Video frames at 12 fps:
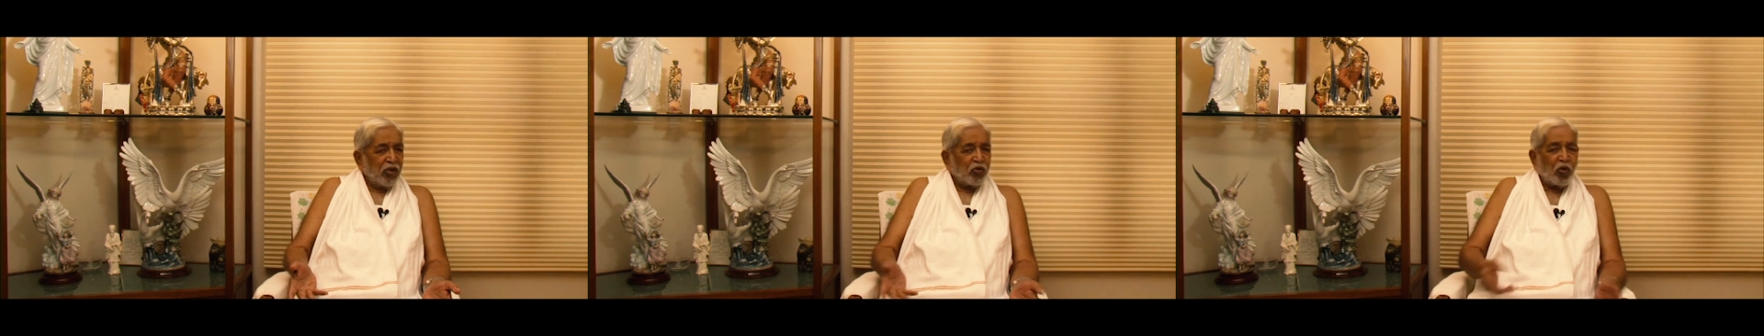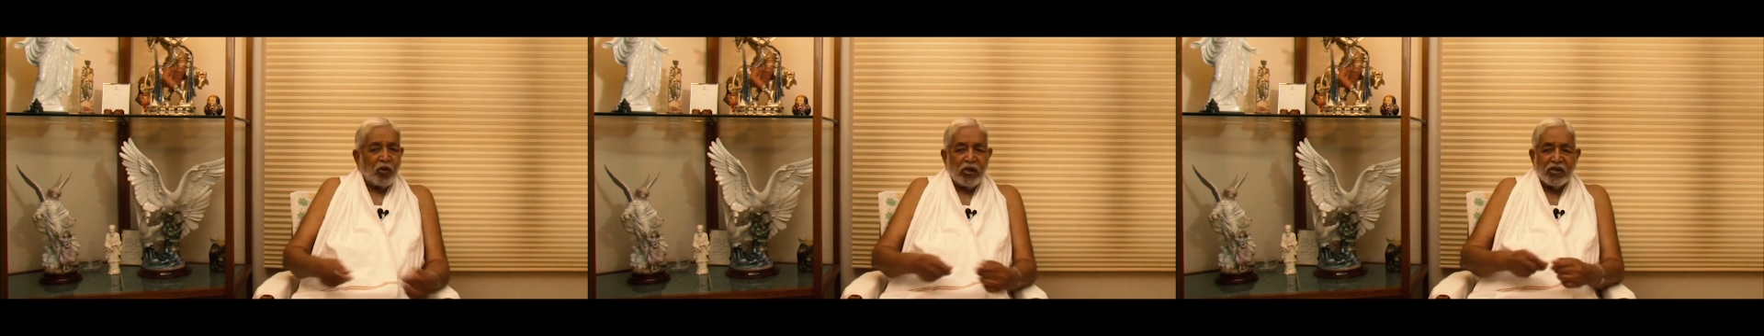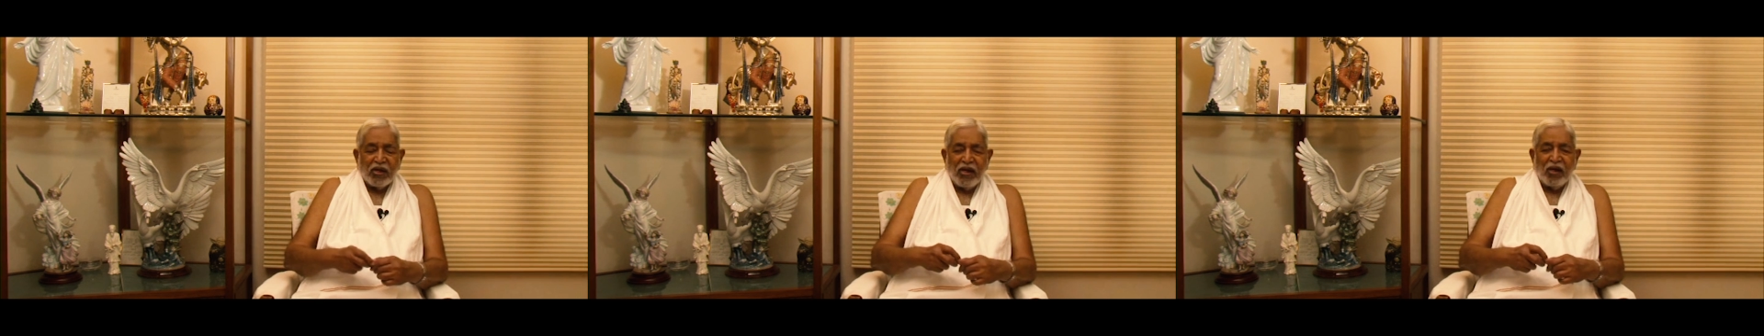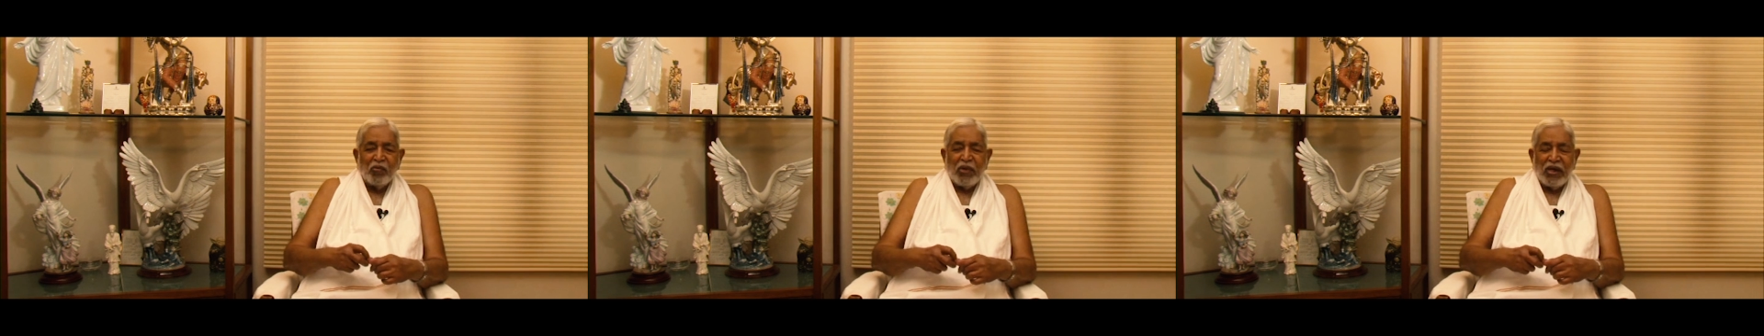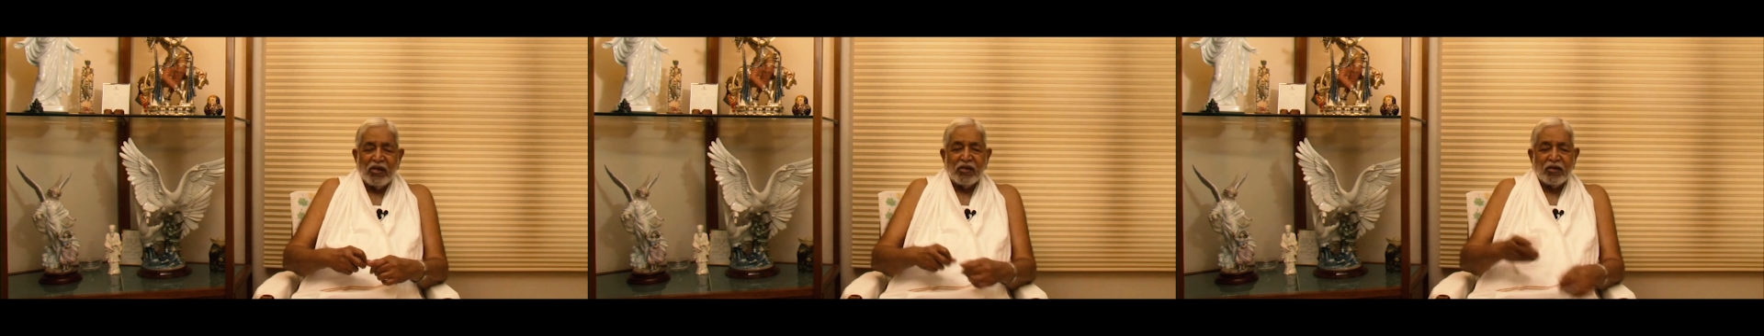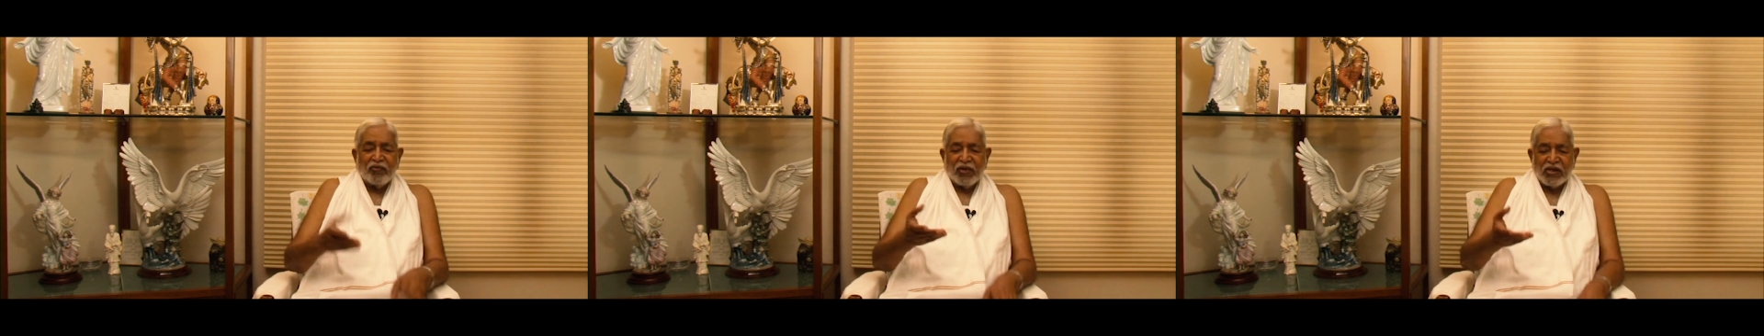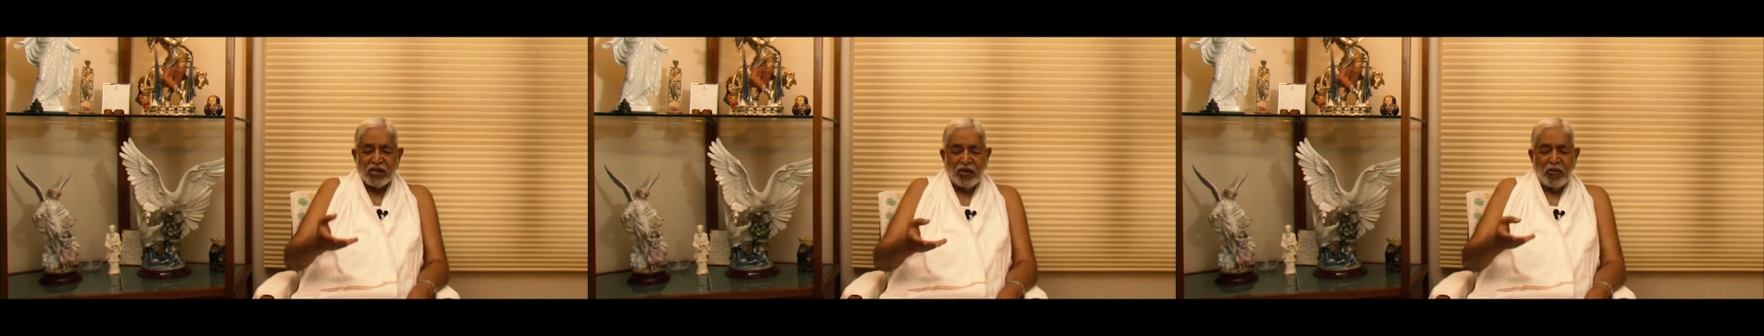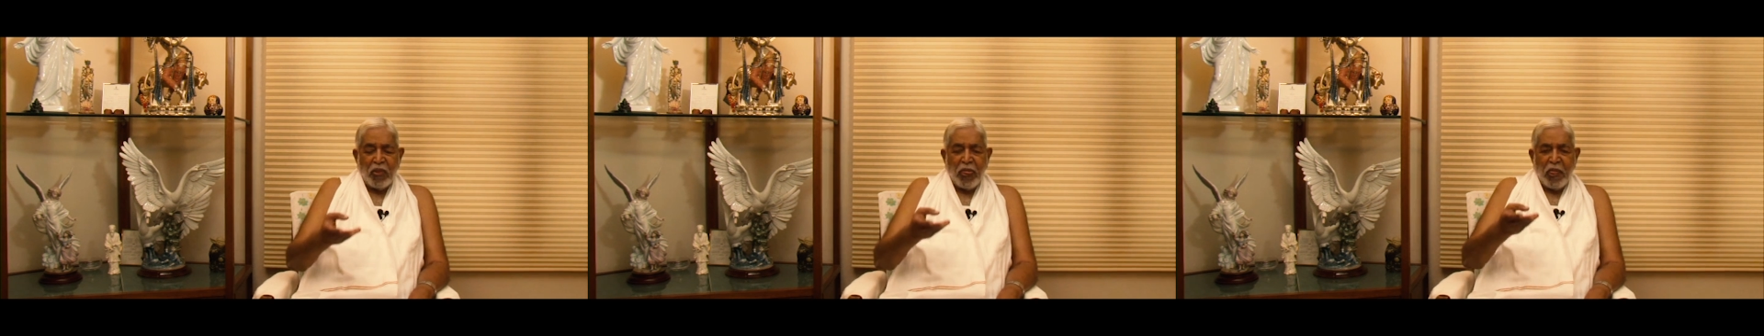So listening means first,
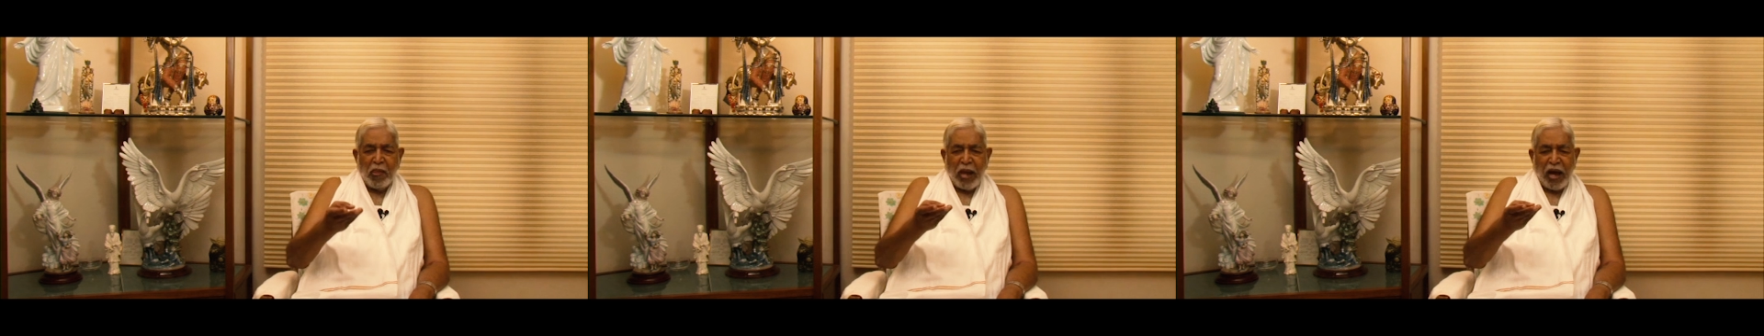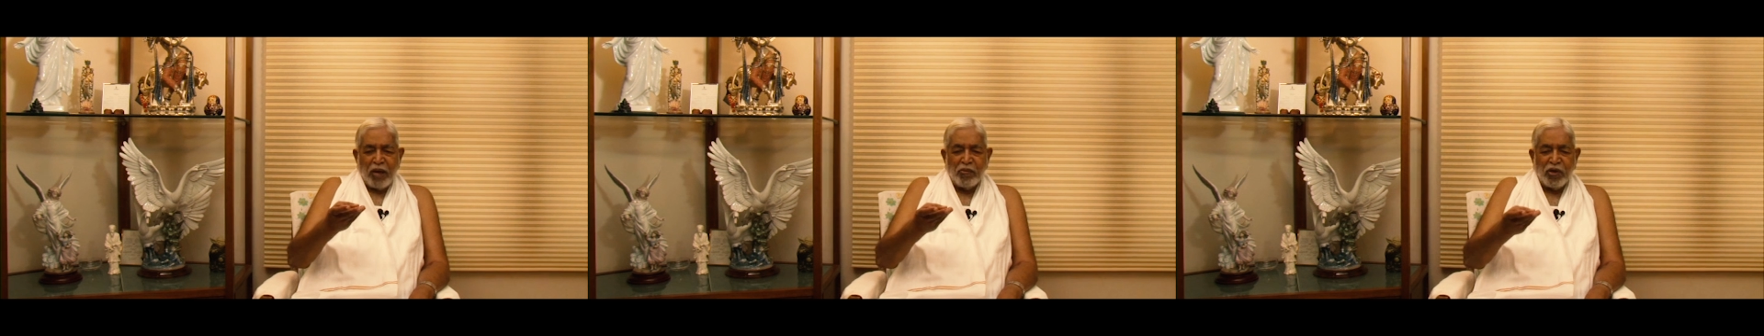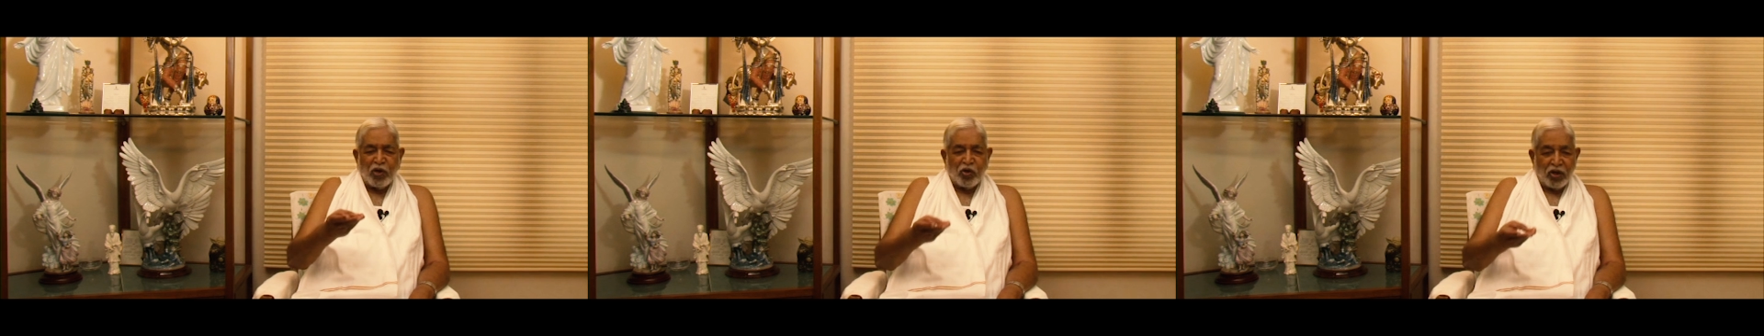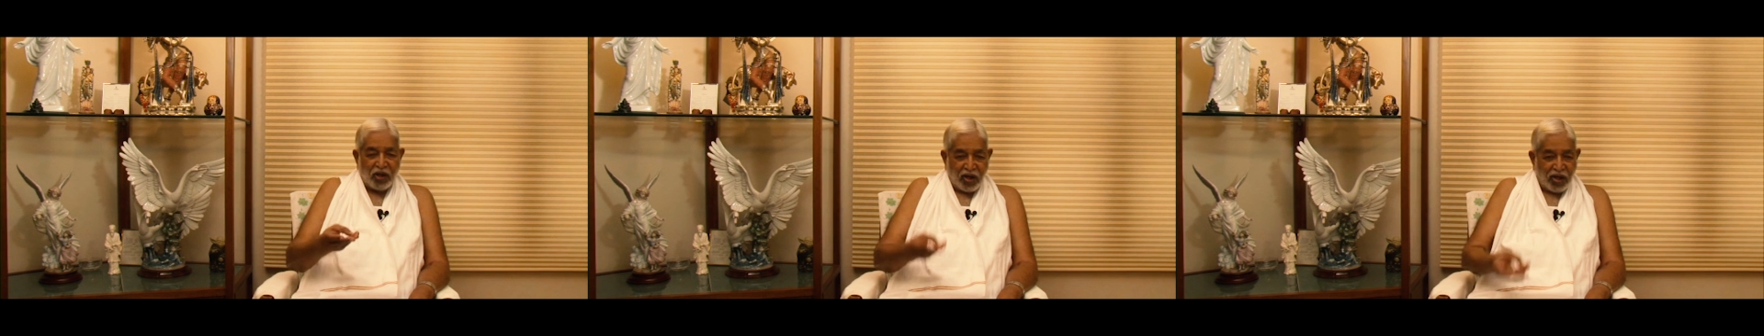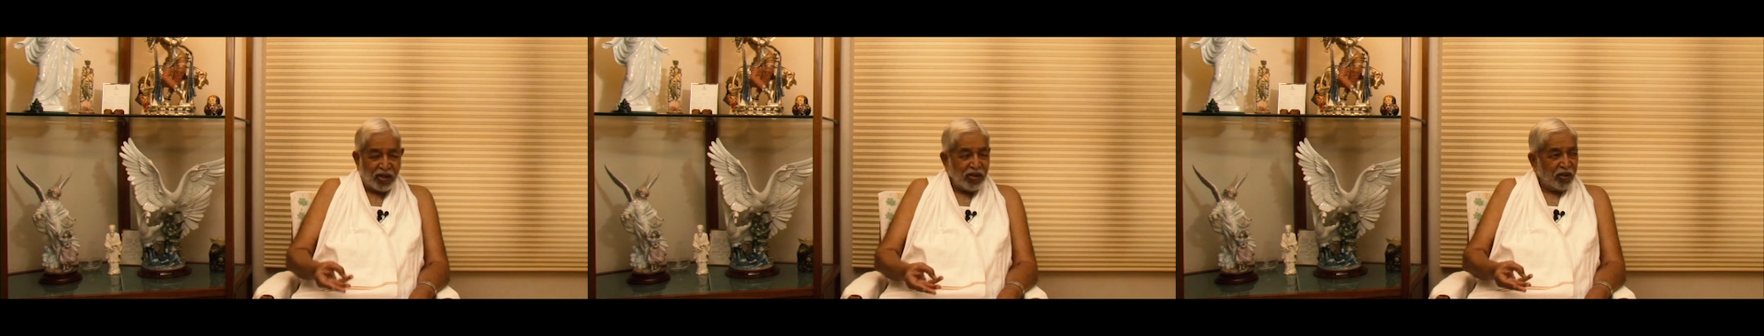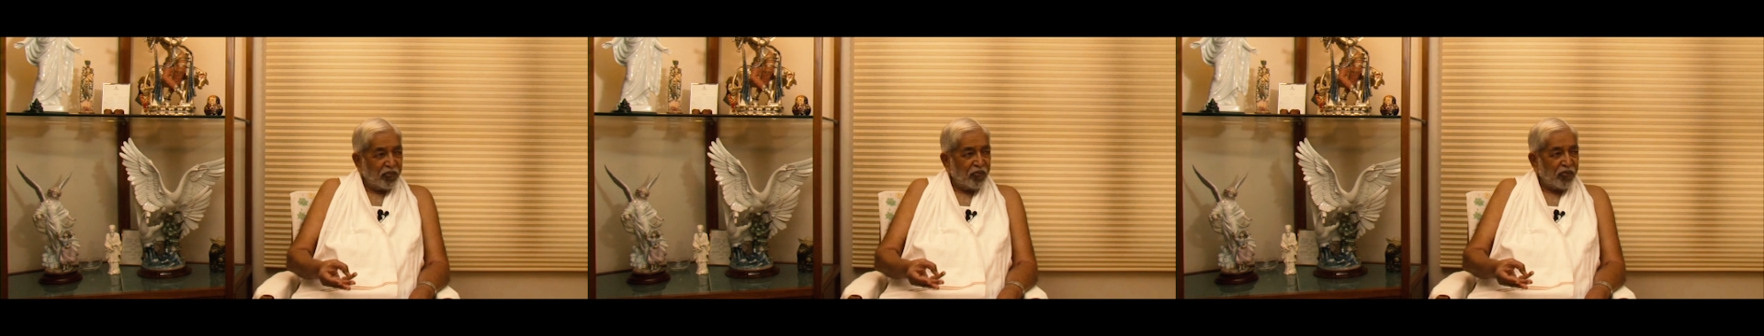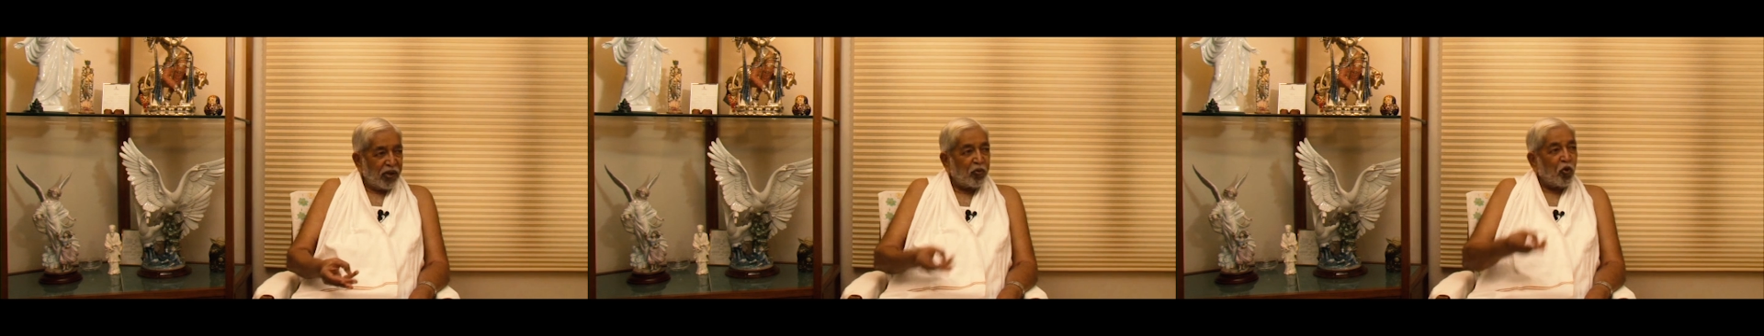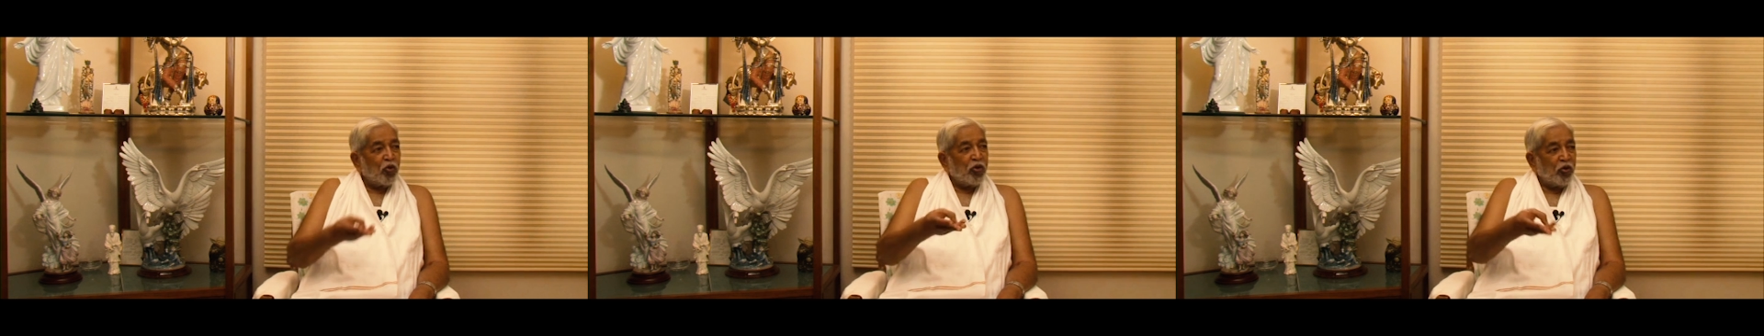I am here to learn
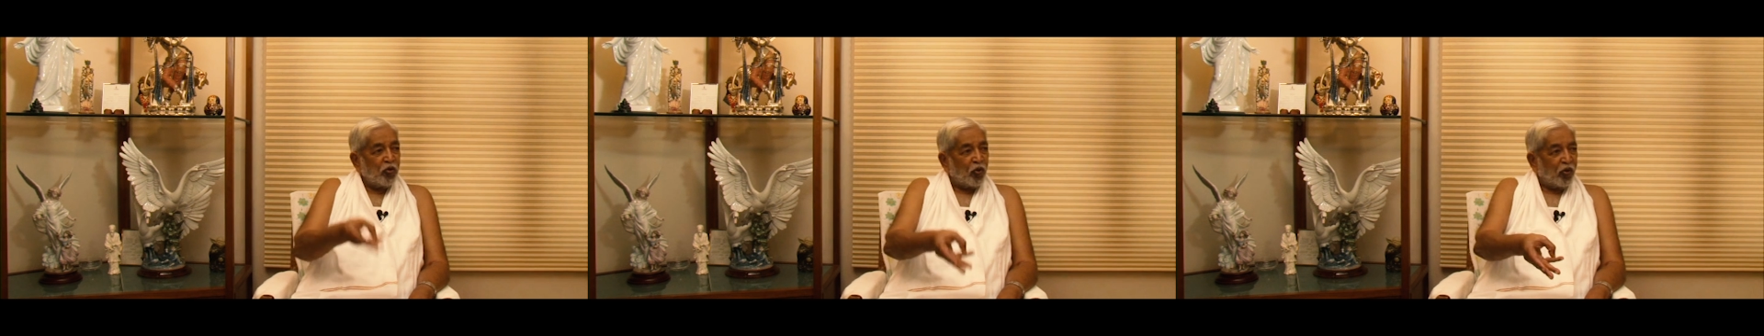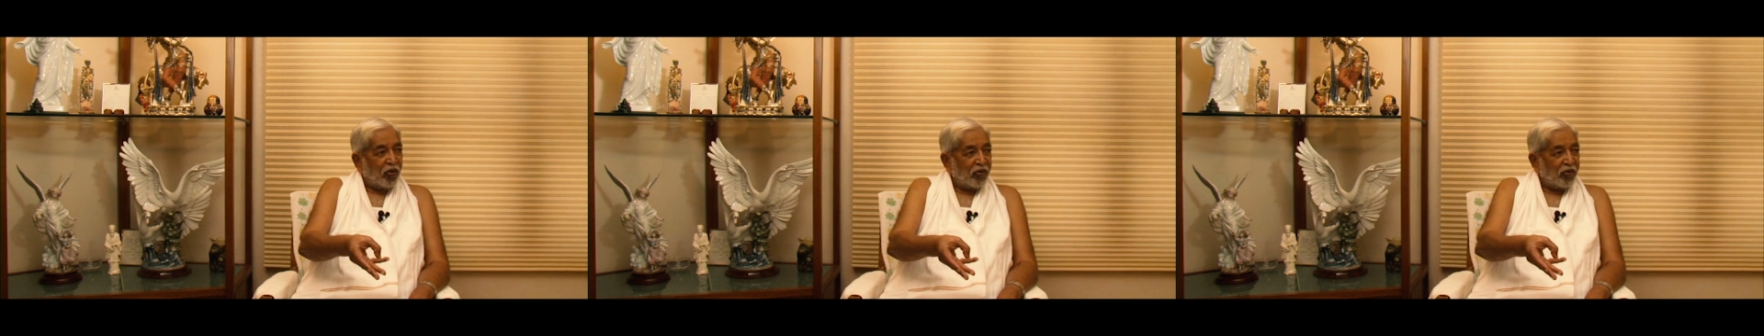about you.